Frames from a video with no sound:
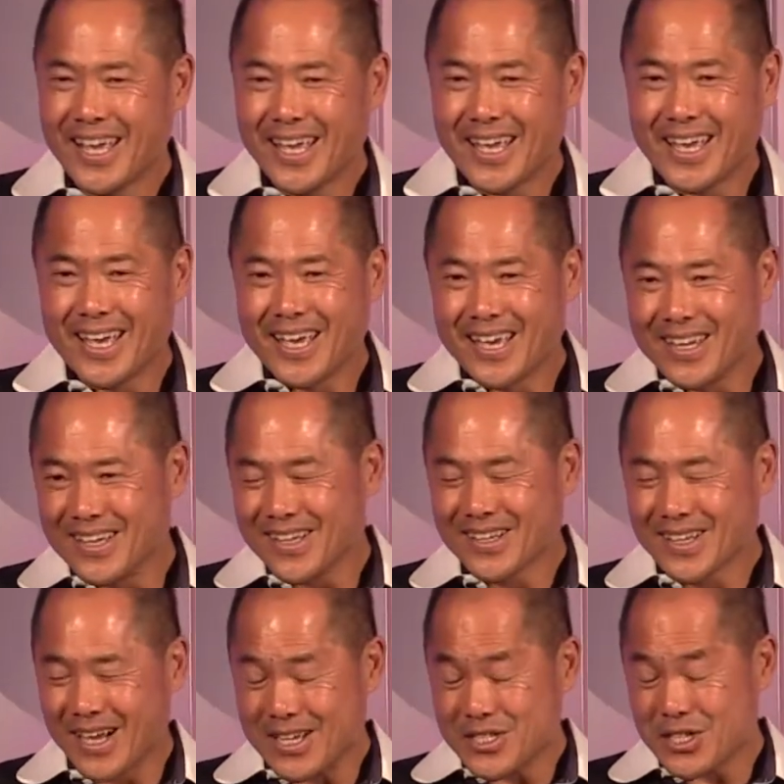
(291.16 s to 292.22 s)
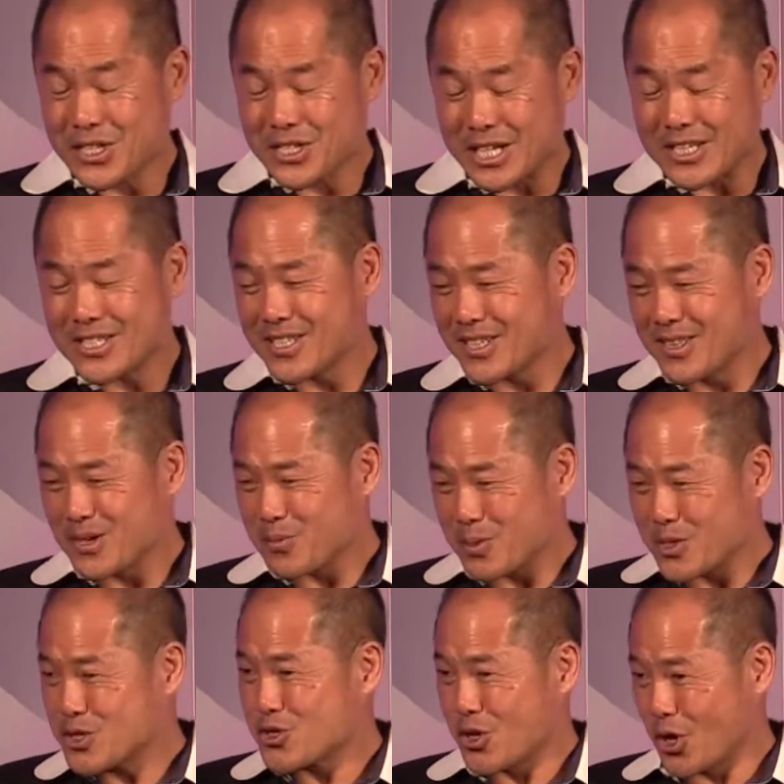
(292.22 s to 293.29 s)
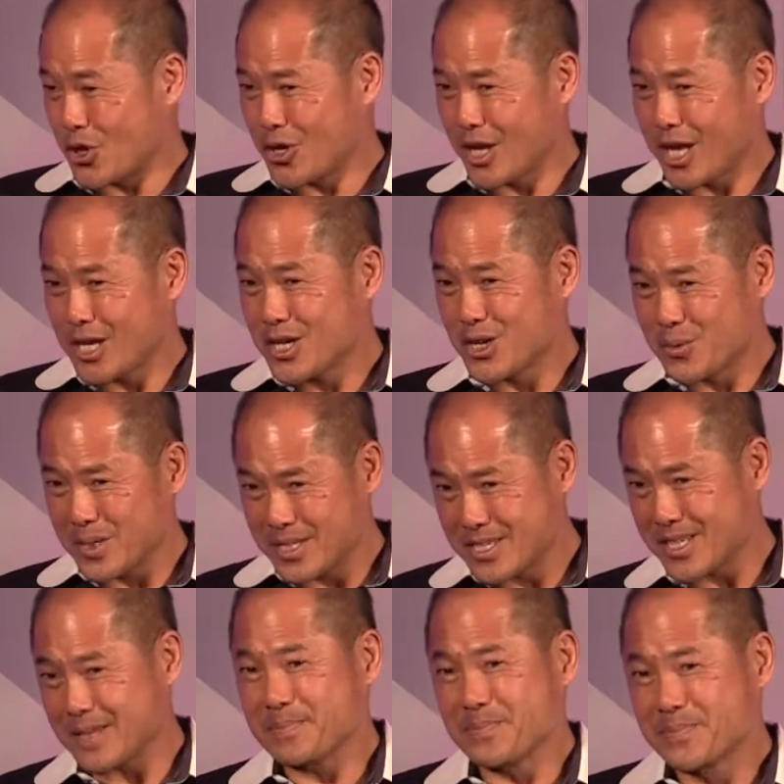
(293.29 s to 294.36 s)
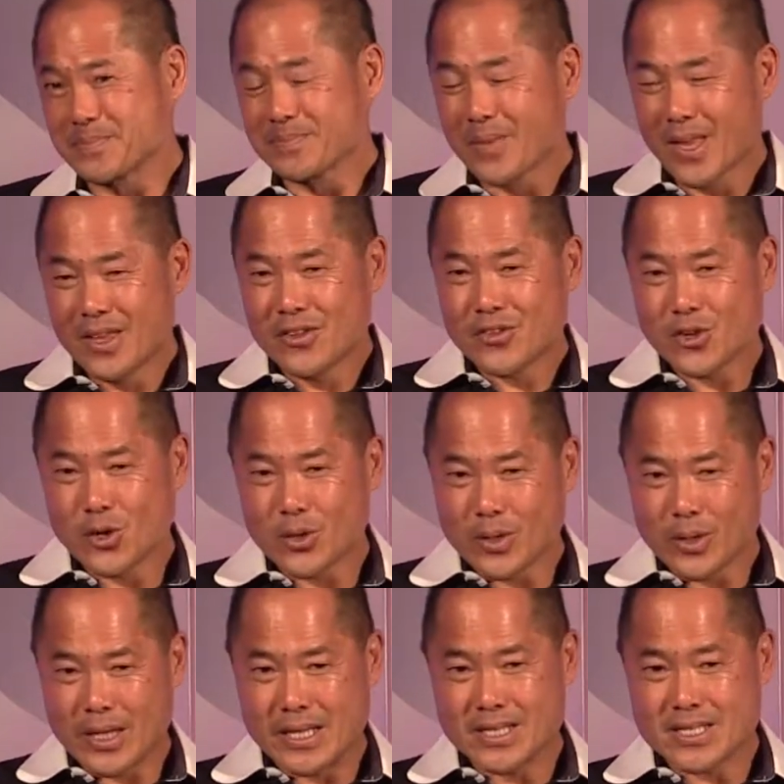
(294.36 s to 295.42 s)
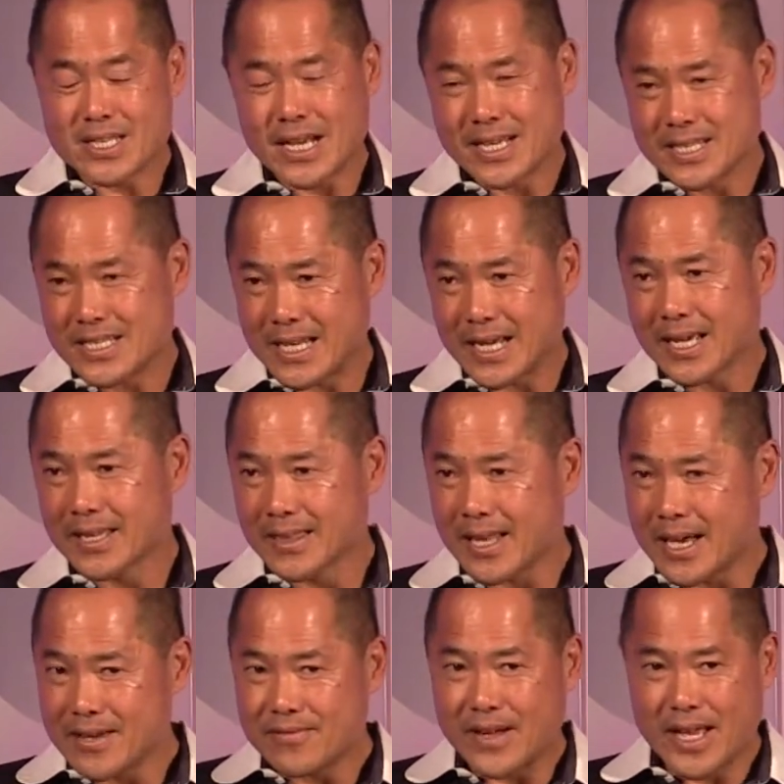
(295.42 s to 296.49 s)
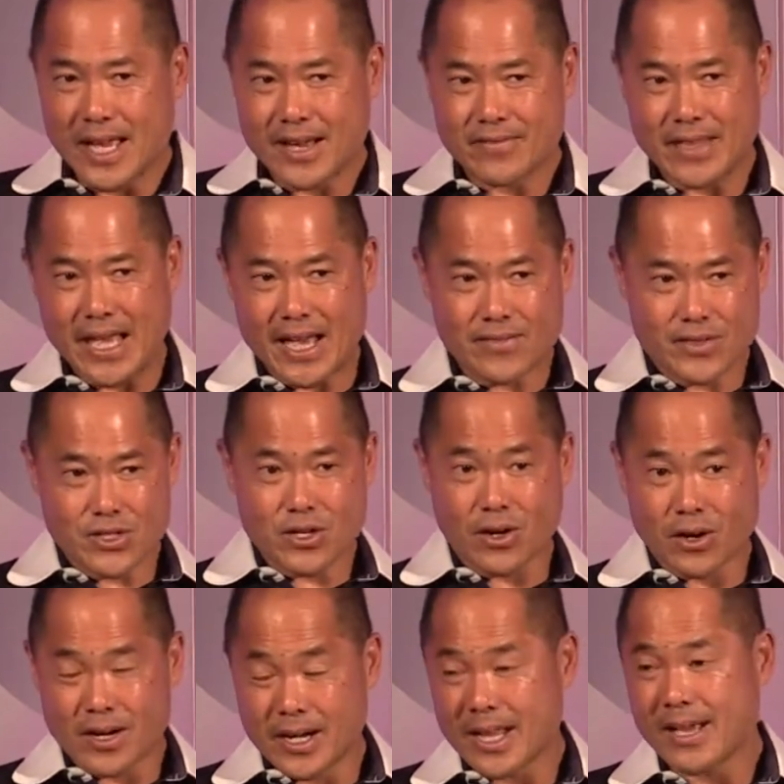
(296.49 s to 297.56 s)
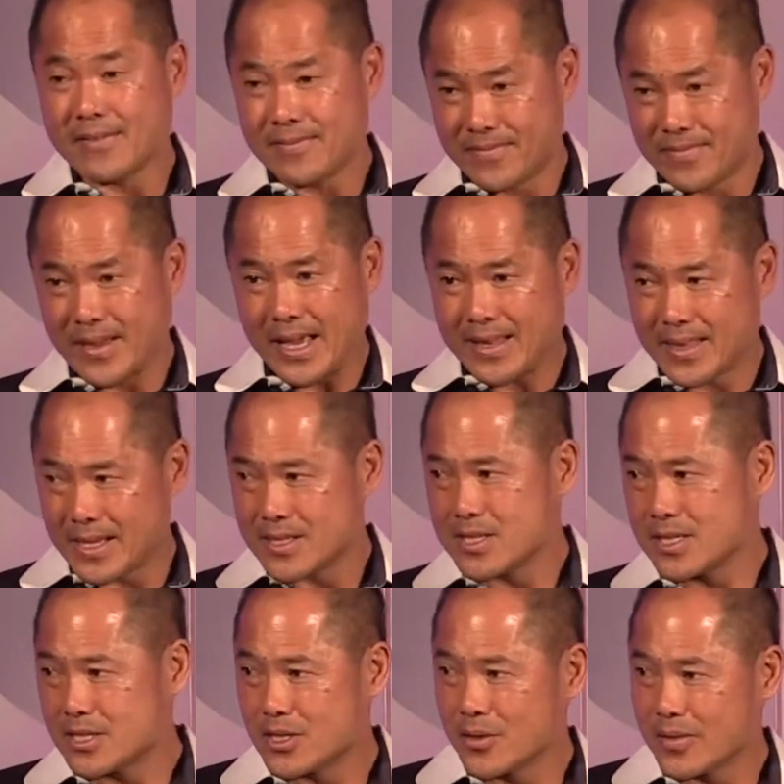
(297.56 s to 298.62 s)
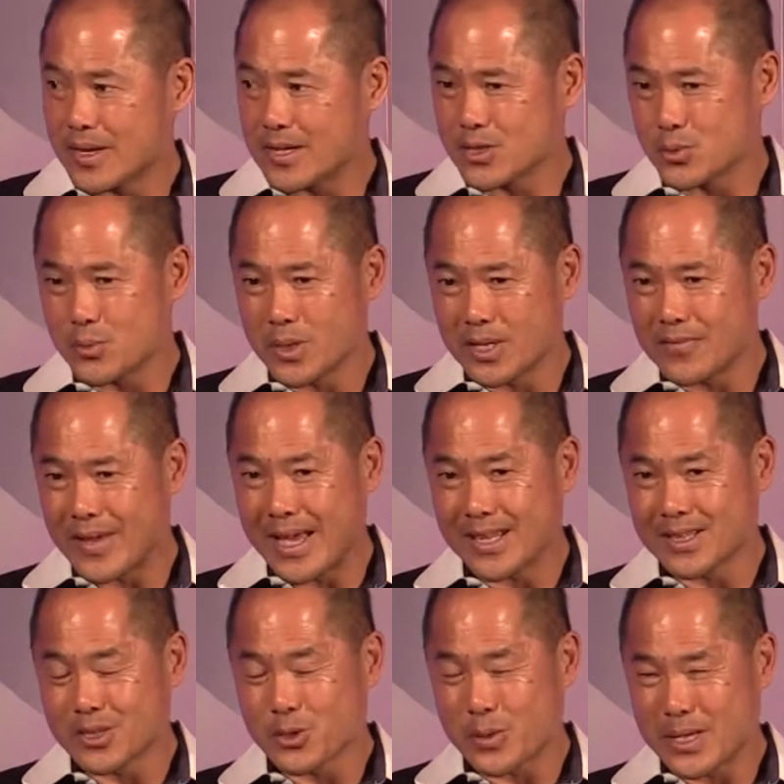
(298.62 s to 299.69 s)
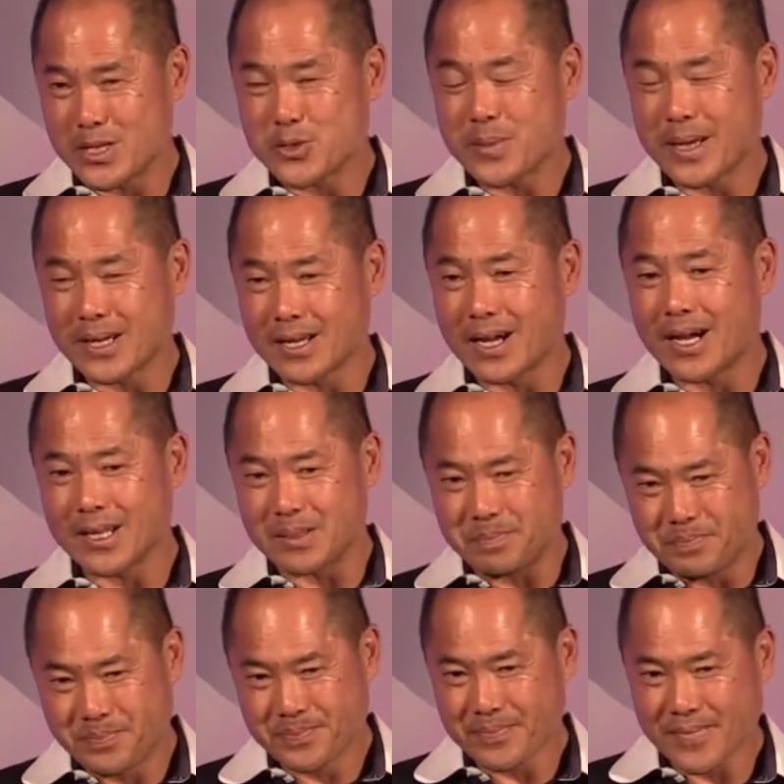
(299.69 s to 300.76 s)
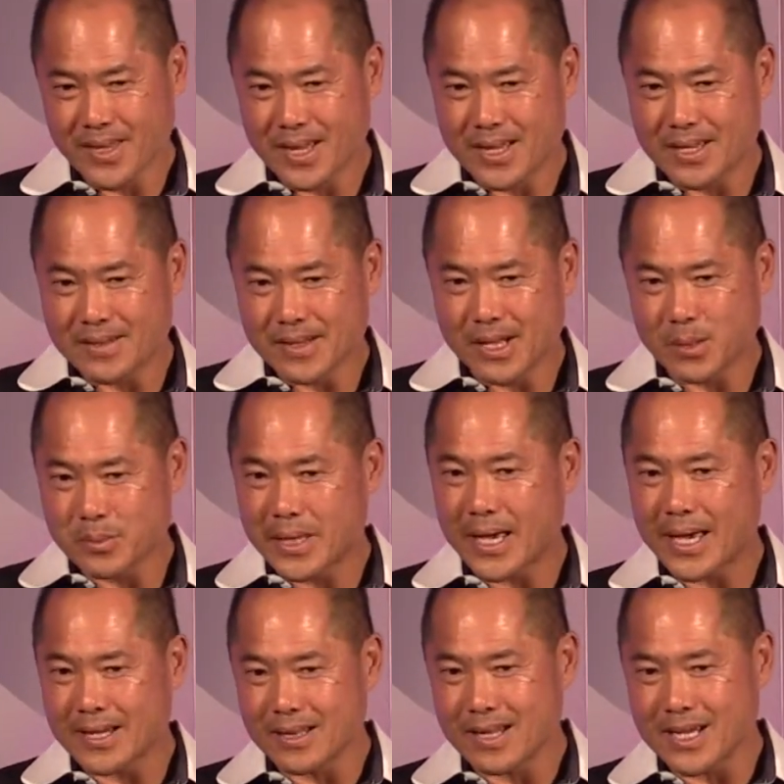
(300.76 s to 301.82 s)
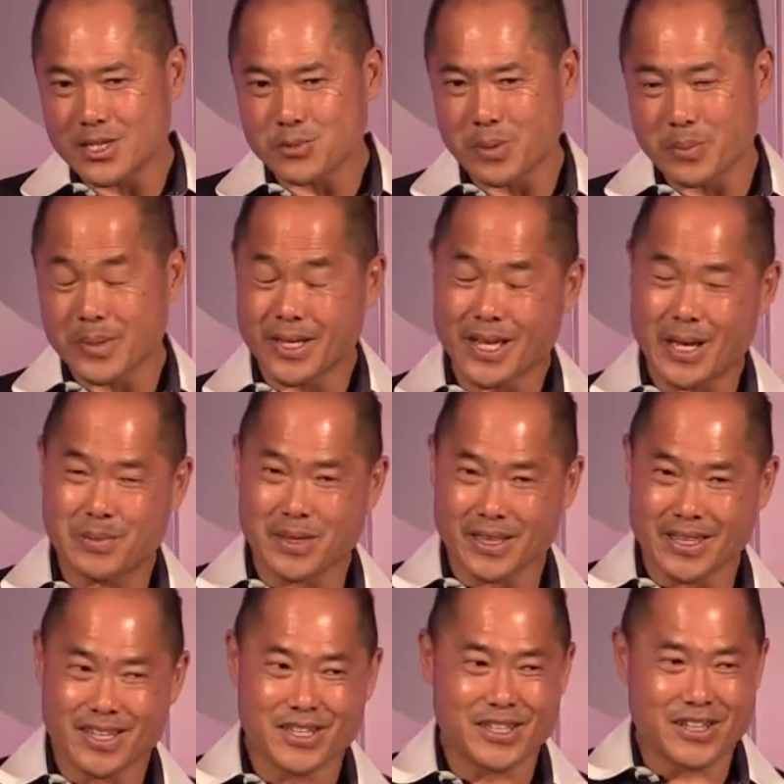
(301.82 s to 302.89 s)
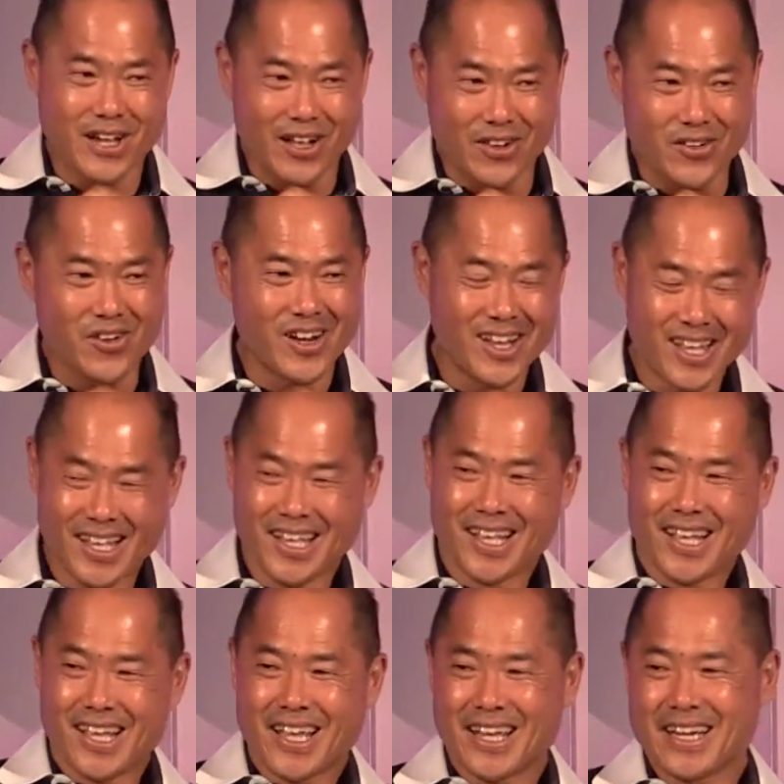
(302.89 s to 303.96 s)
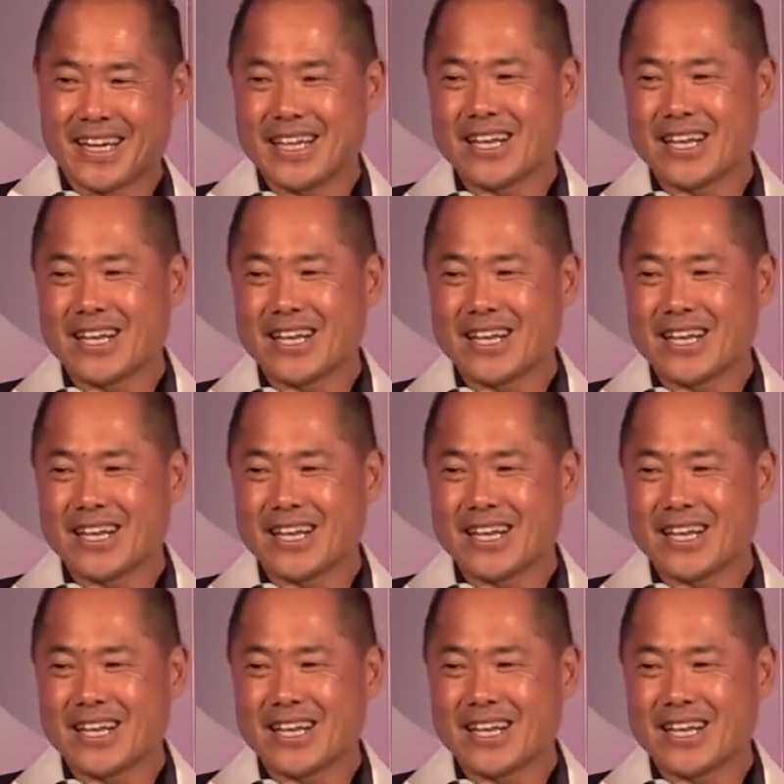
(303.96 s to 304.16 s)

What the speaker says: and I suggested that we start a currency. So inside Second Life, I have the avatar and have had that since 2001 of Alan Greenspan Gollum, and helped catalyze what became the Linden dollar, and an